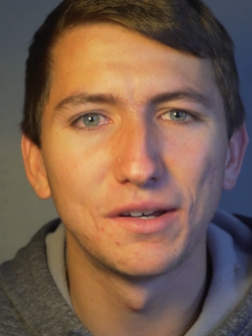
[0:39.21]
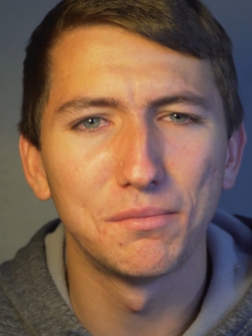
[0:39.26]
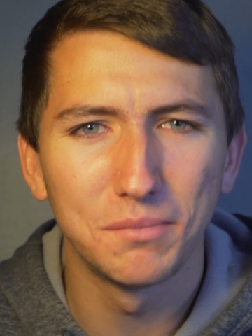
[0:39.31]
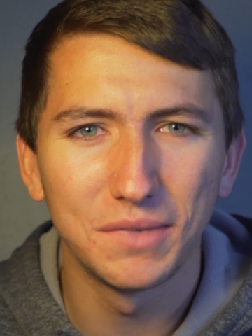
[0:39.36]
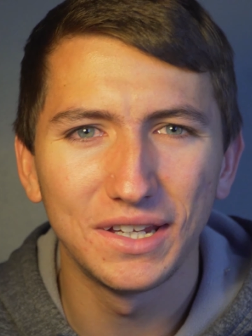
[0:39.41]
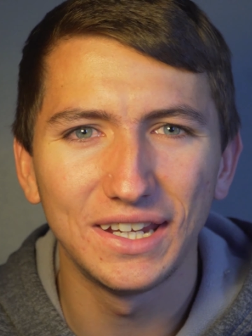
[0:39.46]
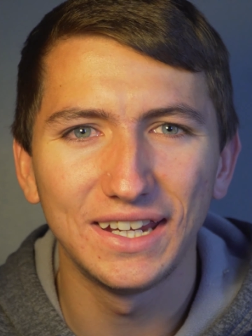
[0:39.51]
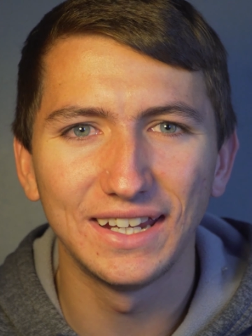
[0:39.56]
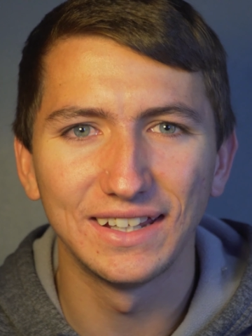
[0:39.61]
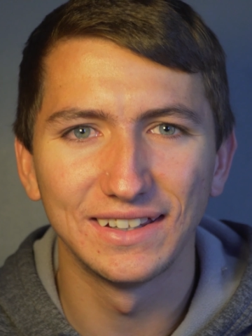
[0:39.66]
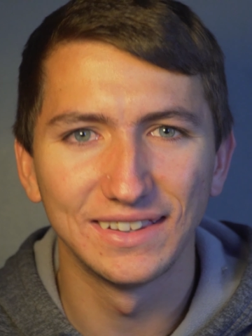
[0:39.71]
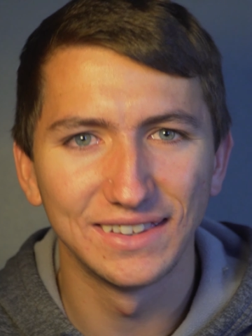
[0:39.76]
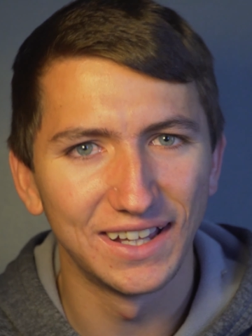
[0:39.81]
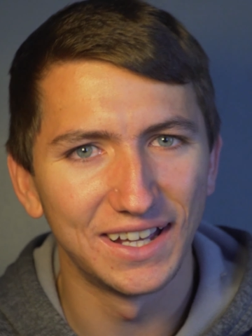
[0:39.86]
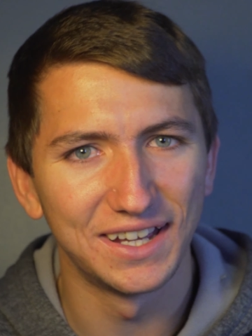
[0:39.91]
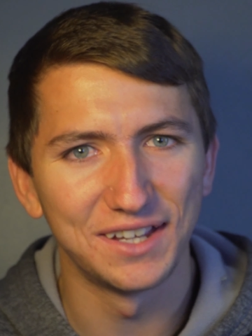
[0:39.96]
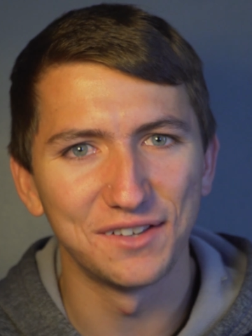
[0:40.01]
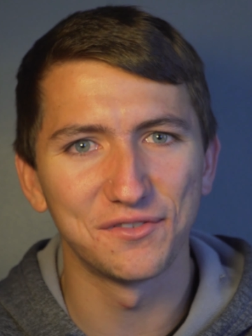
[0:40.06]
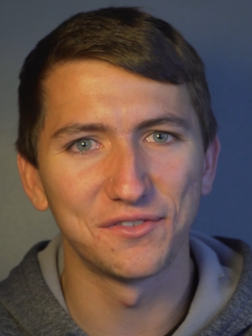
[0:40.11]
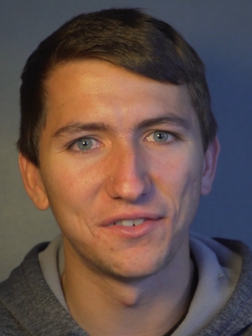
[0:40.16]
to me in
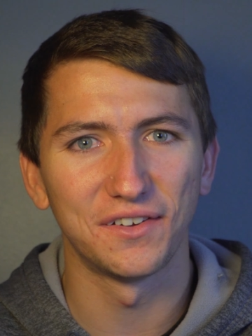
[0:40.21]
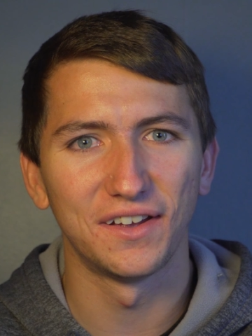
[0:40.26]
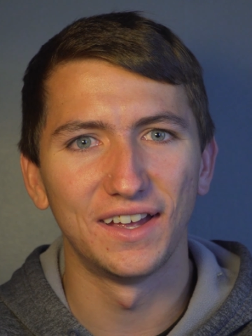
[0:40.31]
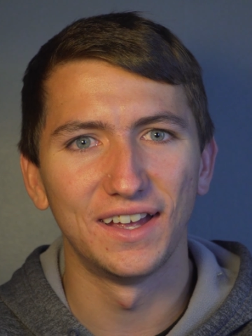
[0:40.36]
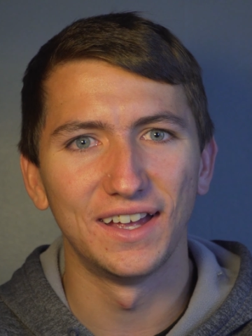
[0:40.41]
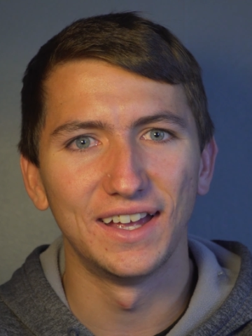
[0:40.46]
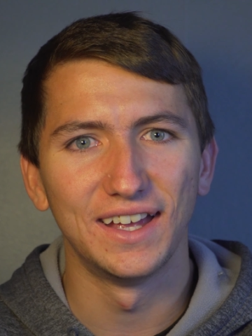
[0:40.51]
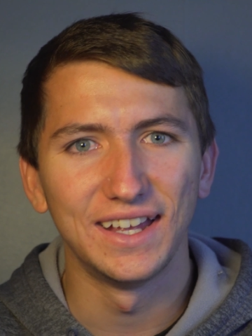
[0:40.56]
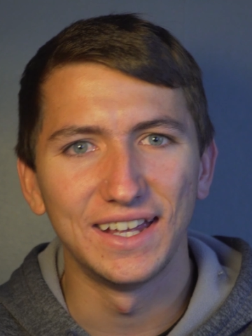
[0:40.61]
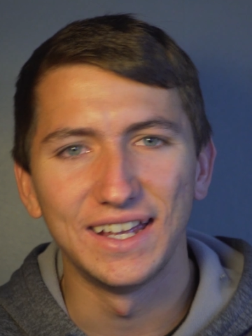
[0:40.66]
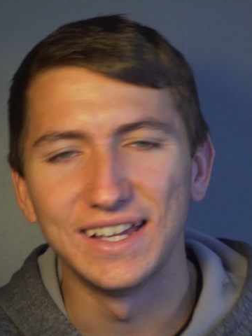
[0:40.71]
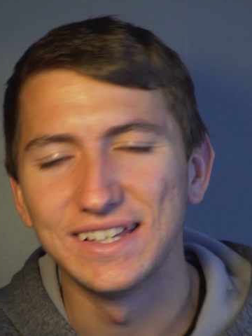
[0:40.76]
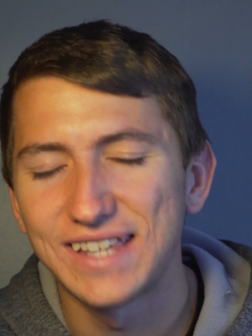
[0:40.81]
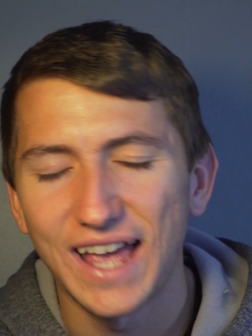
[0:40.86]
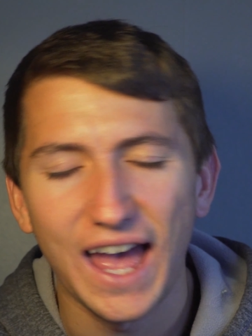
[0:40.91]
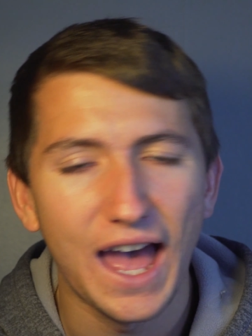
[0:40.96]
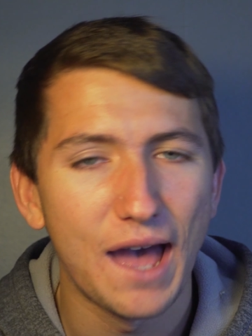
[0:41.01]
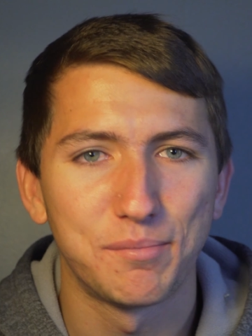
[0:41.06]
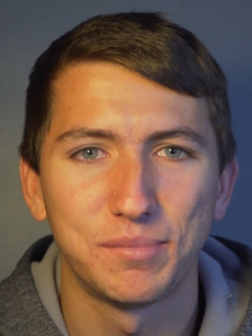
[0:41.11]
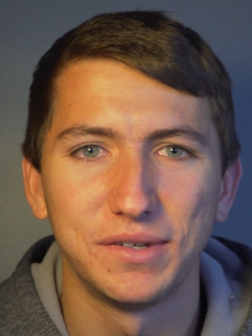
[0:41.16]
life
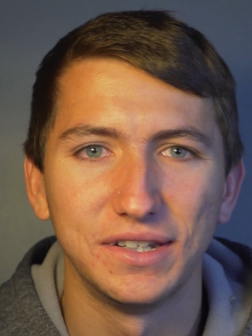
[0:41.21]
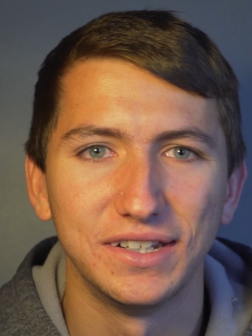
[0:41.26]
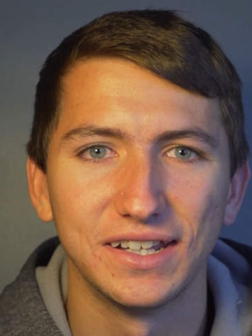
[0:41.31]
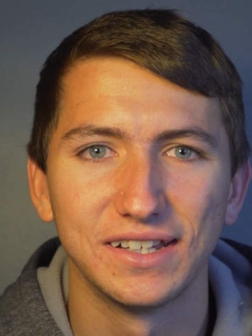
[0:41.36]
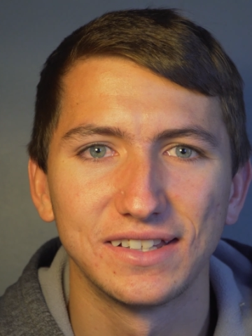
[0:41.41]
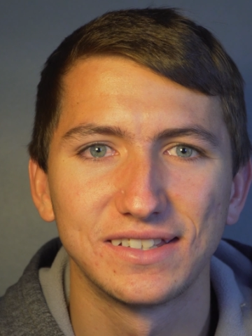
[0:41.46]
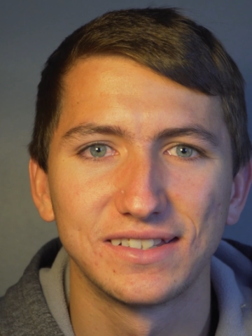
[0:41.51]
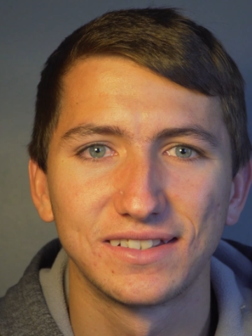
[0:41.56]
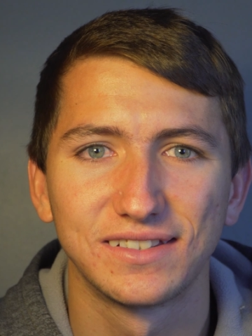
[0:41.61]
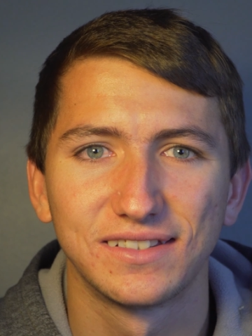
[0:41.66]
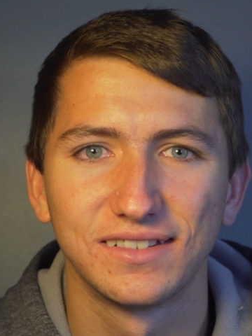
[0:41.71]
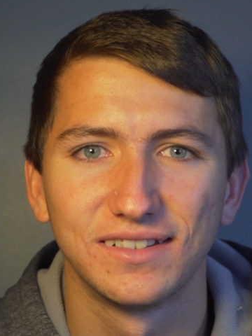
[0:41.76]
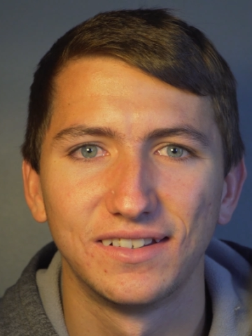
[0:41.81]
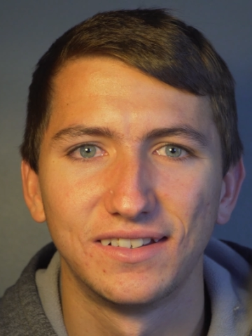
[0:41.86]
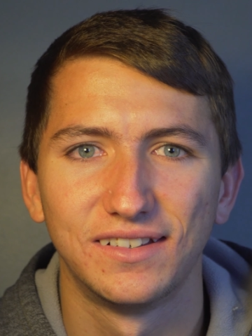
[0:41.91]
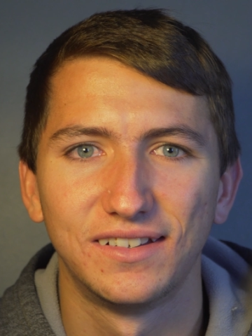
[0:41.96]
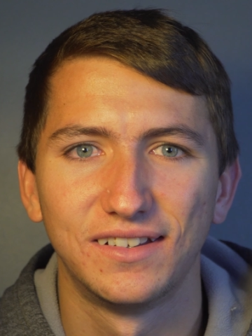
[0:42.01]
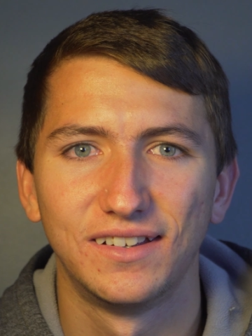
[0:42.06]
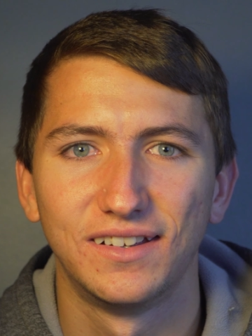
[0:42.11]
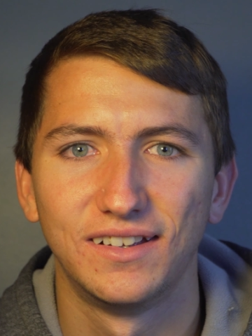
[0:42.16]
is happiness.